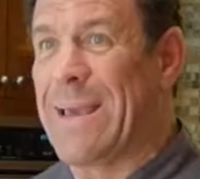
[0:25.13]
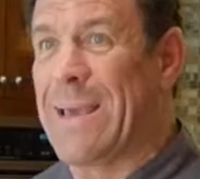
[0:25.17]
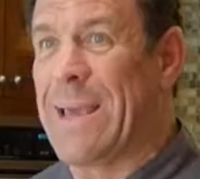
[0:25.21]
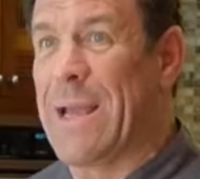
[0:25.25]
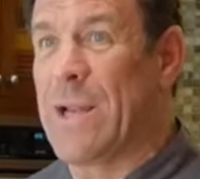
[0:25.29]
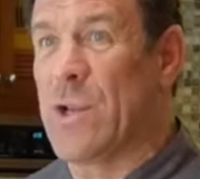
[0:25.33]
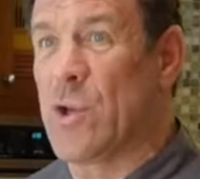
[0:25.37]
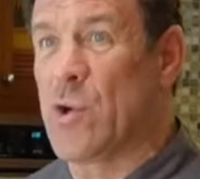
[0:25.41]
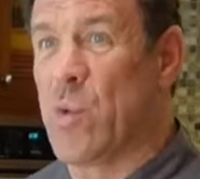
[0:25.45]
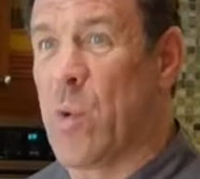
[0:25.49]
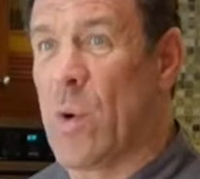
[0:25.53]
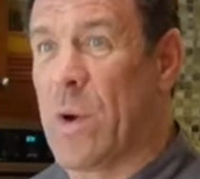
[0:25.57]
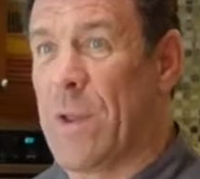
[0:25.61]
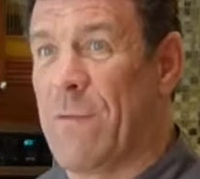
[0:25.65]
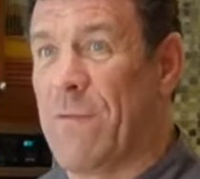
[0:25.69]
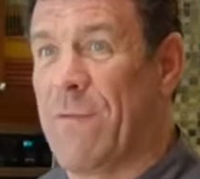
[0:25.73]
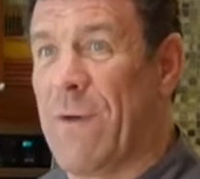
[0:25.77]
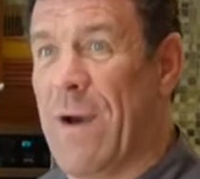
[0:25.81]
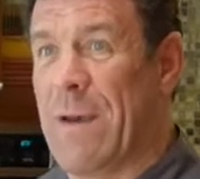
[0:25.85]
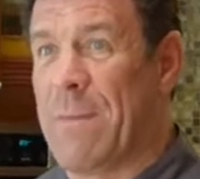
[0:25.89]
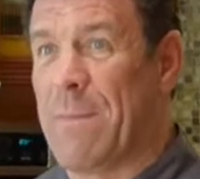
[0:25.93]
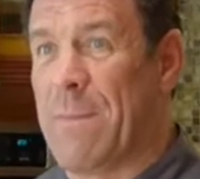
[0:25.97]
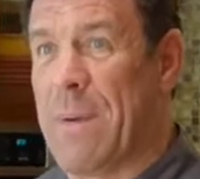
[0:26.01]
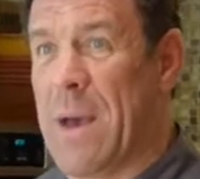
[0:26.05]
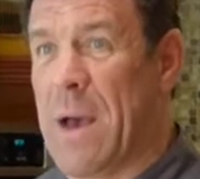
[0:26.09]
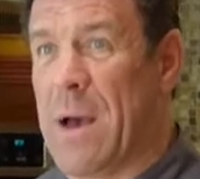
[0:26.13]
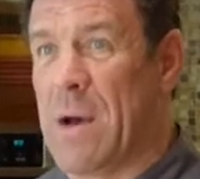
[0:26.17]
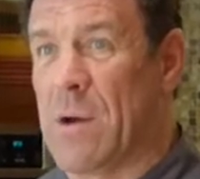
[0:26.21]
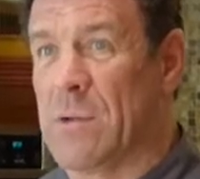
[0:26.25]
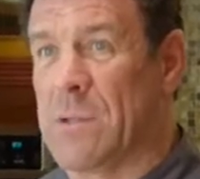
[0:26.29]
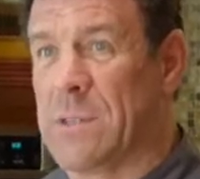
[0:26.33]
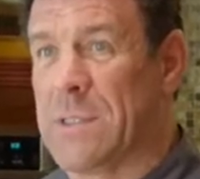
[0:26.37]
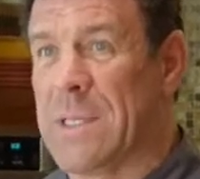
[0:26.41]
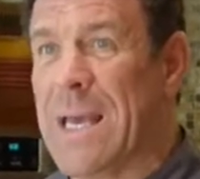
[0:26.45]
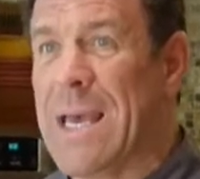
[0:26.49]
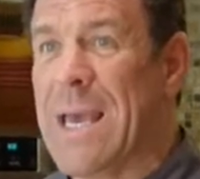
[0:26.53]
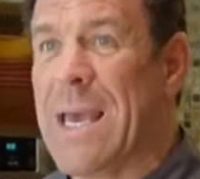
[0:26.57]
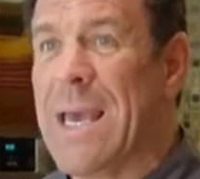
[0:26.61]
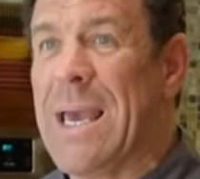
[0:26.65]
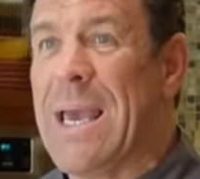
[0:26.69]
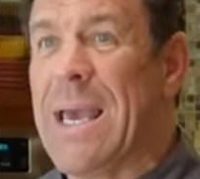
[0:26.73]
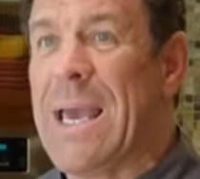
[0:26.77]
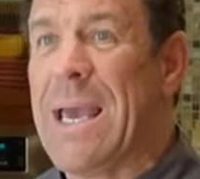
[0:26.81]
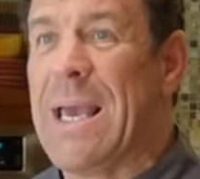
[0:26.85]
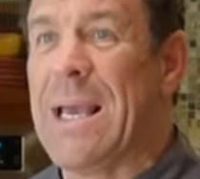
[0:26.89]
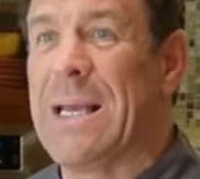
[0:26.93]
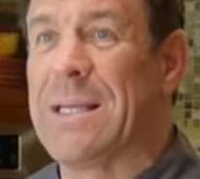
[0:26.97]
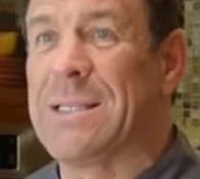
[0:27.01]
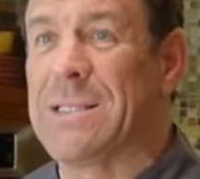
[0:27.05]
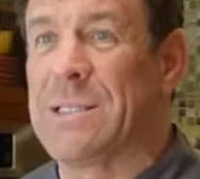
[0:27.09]
gained 25 pounds.
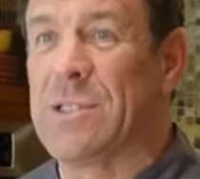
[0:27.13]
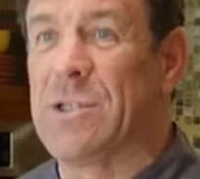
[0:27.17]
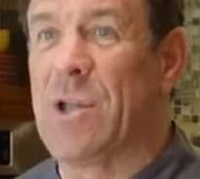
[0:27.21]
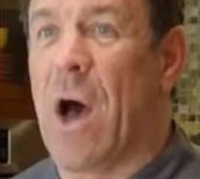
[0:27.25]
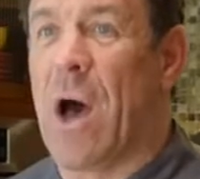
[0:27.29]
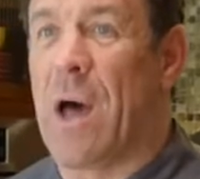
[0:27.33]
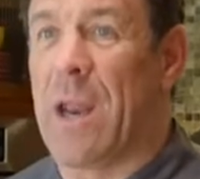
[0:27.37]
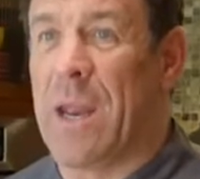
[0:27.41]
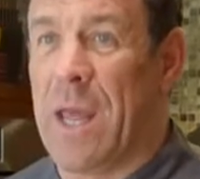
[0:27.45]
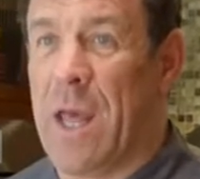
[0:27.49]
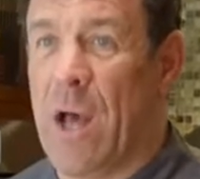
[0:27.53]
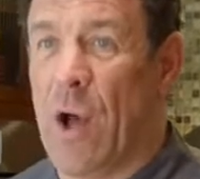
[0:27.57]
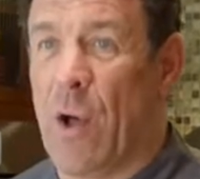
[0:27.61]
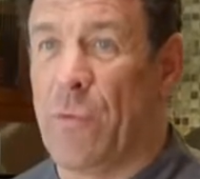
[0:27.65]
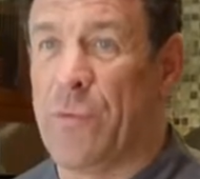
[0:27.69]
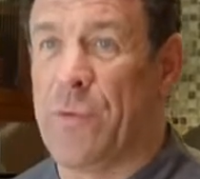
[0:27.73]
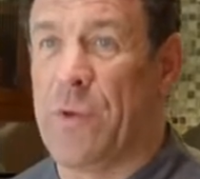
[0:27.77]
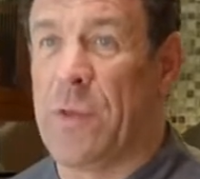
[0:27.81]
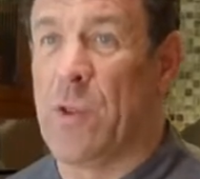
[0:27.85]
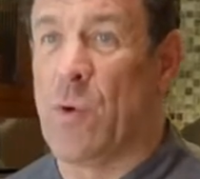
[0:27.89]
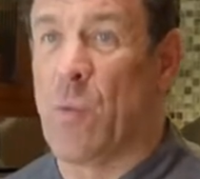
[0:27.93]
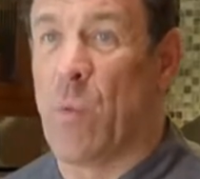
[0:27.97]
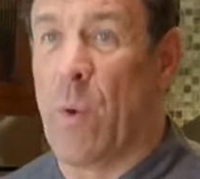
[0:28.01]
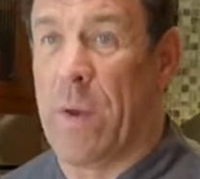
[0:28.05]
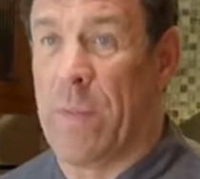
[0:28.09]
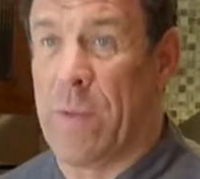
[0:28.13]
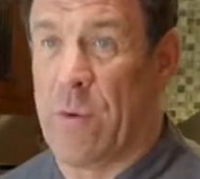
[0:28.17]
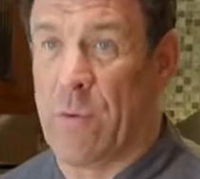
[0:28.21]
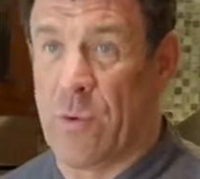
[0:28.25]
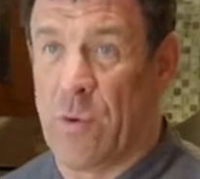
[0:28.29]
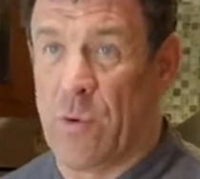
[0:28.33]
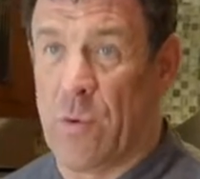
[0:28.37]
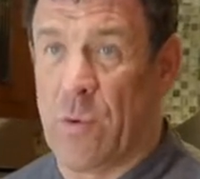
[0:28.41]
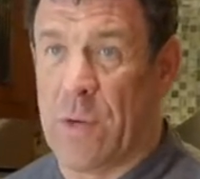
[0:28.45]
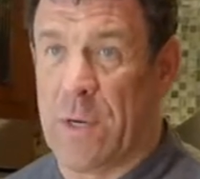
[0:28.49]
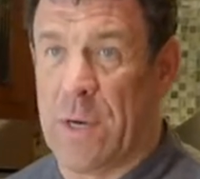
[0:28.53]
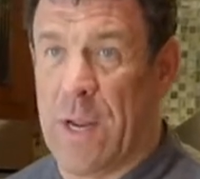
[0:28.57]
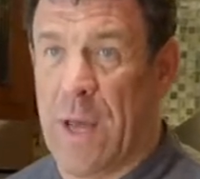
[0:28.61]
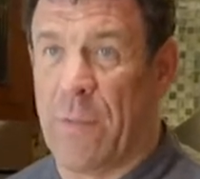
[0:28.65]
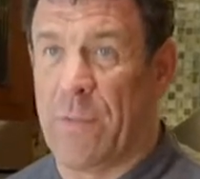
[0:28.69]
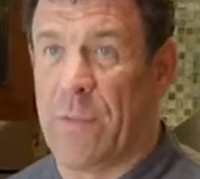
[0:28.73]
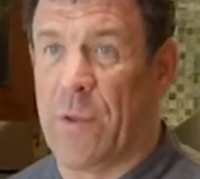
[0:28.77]
It's not healthy the way they're doing it out